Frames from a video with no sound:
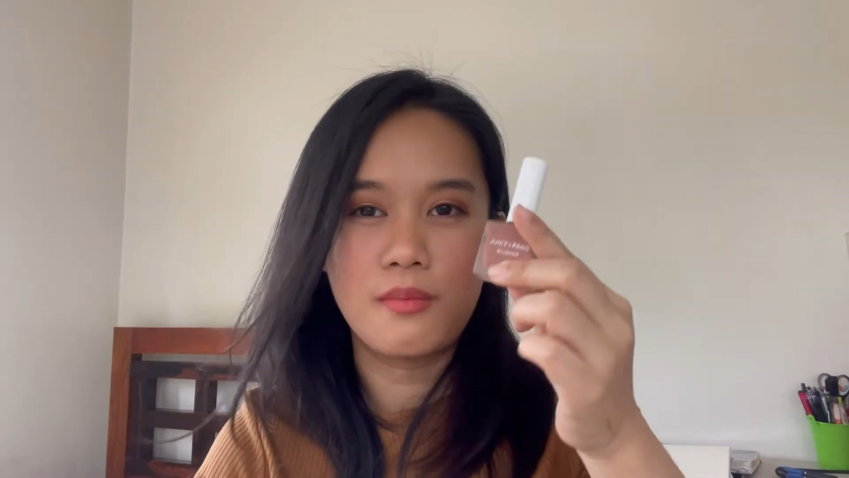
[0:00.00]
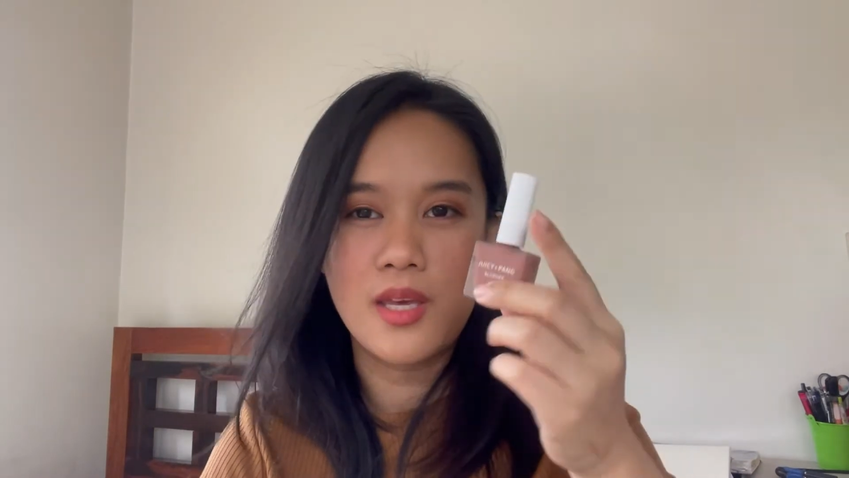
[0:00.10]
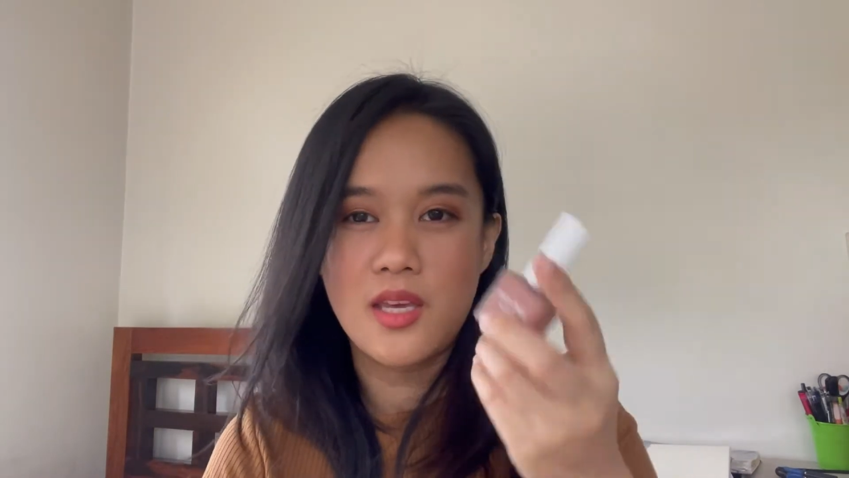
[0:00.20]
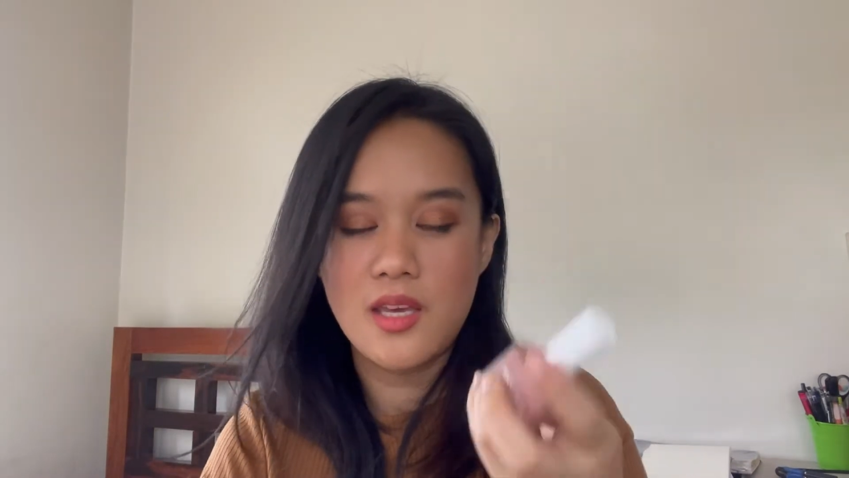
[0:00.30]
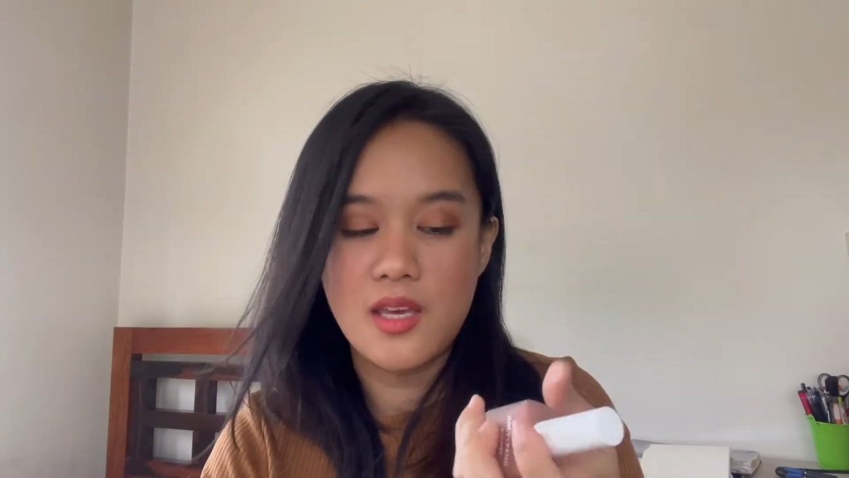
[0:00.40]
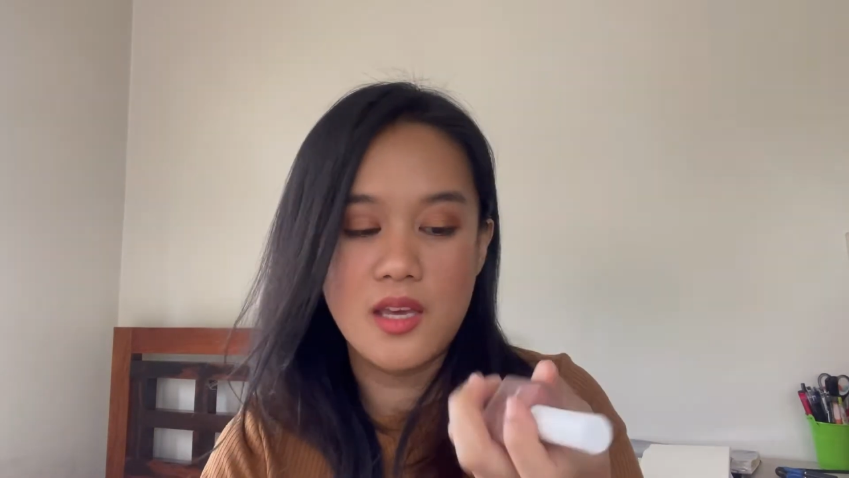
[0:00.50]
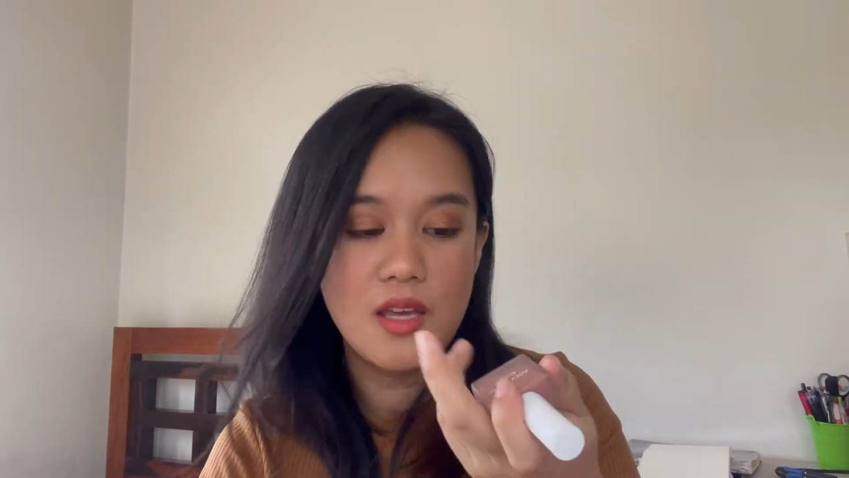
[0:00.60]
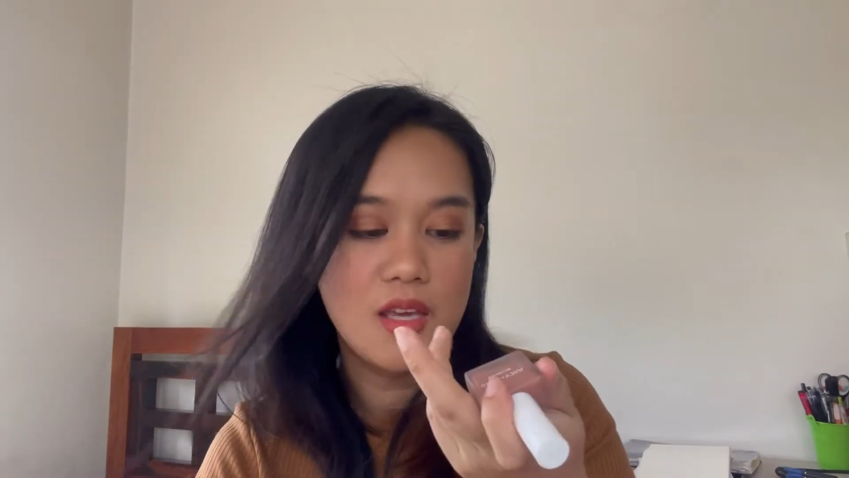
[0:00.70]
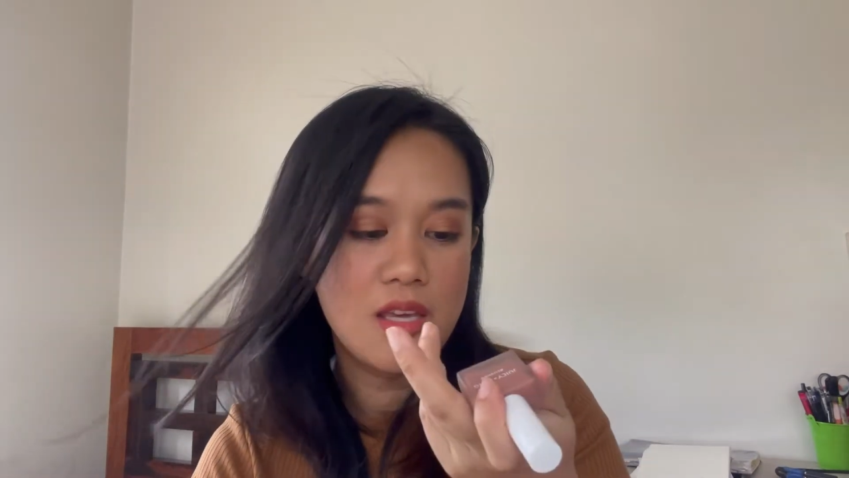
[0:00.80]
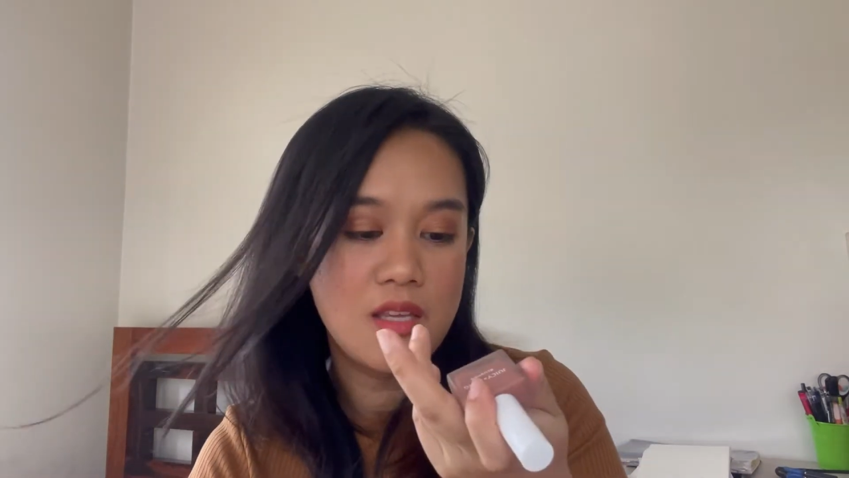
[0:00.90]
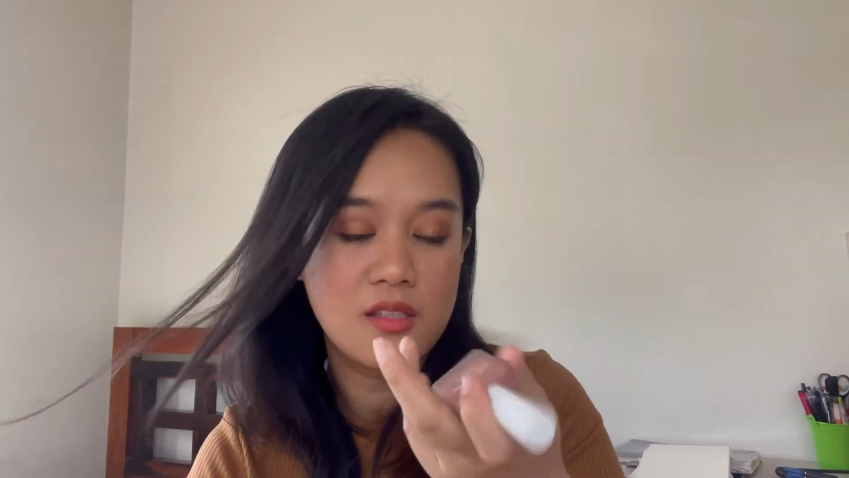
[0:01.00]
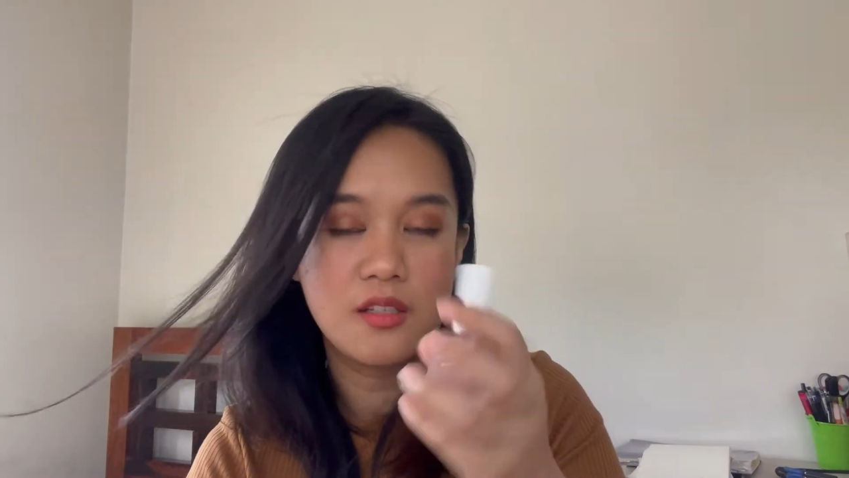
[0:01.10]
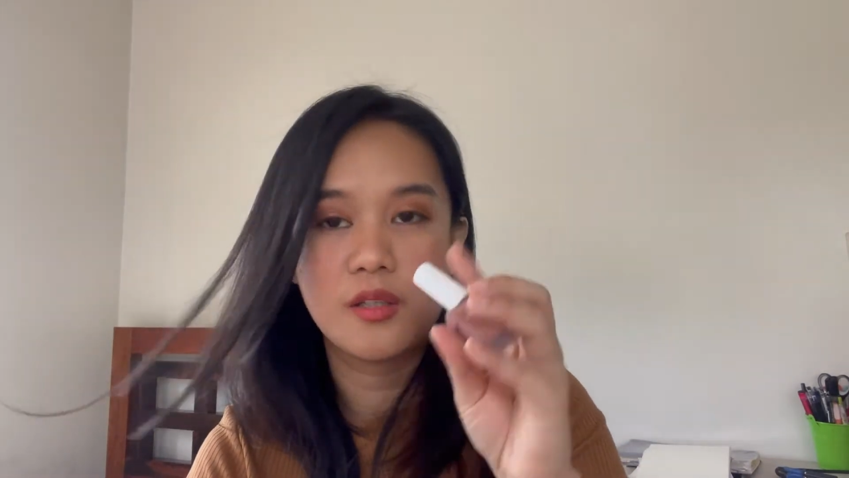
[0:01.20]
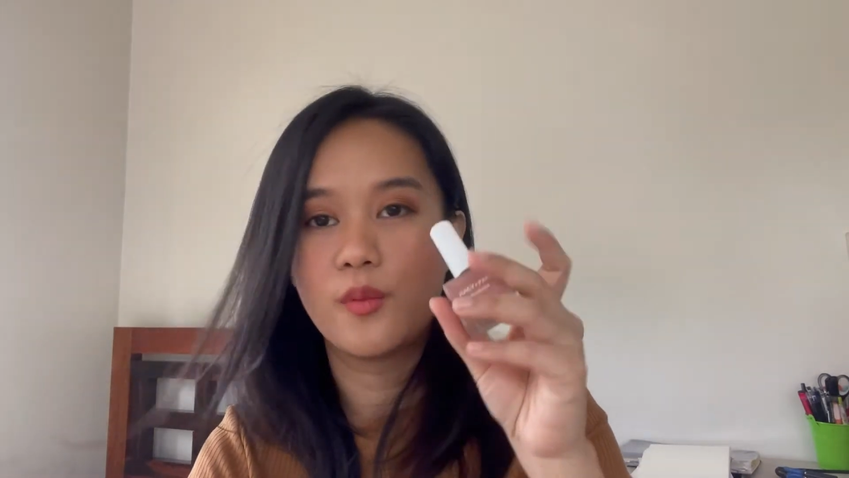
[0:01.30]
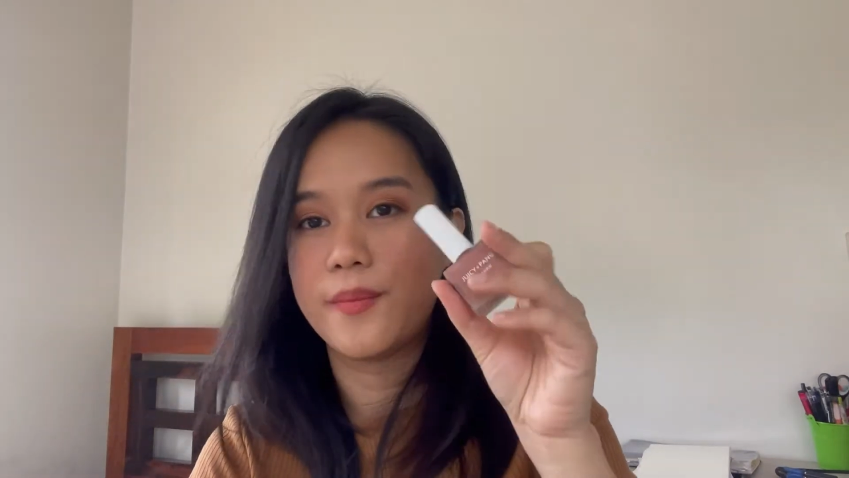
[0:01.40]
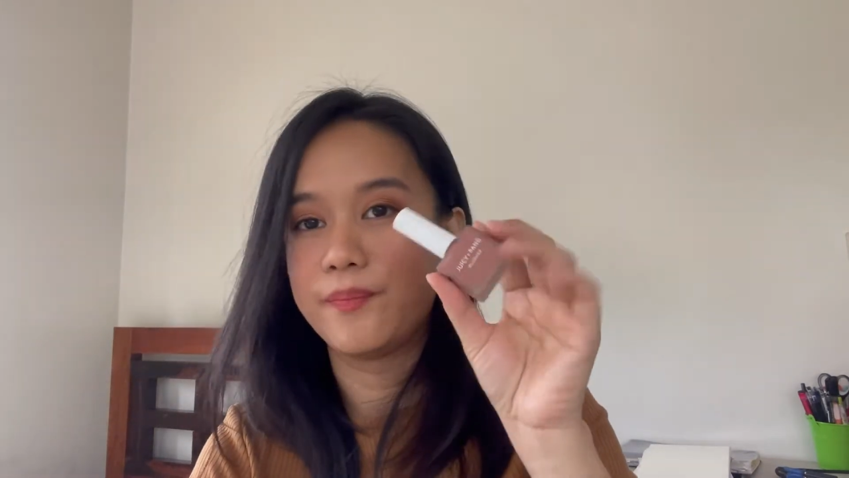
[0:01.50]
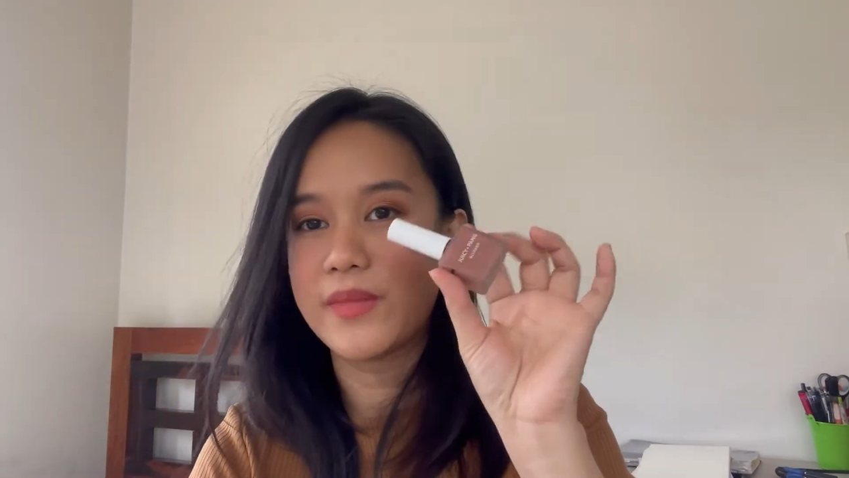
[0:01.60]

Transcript: BE01.